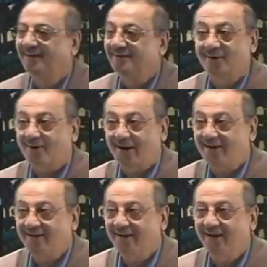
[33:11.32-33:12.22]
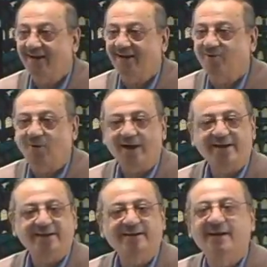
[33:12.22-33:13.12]
Not annaha. Why
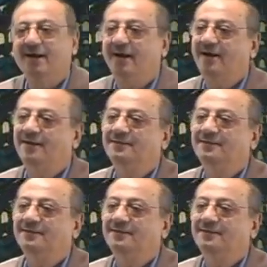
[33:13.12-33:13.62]
innaha?